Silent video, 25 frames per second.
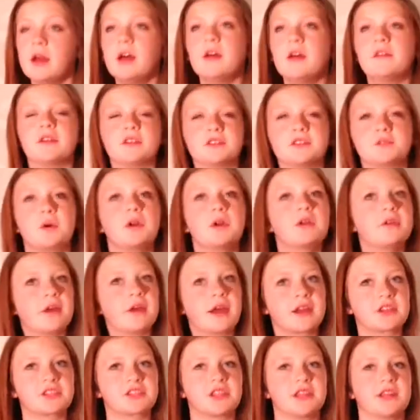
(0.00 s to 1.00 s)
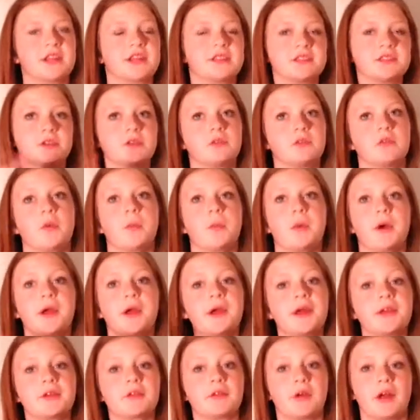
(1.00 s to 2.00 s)
There's One Direction as a group.
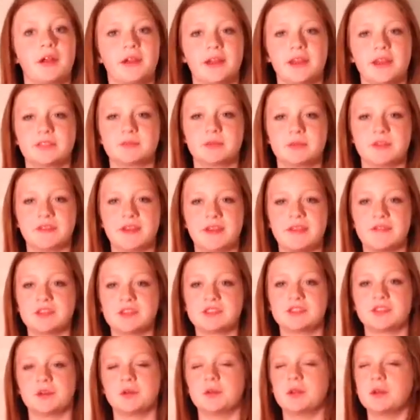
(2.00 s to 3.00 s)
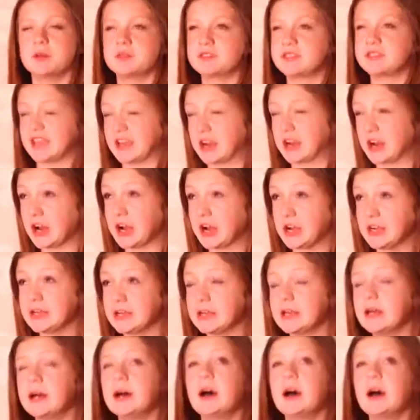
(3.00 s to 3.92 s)
Ariana Grande is my favorite solo singer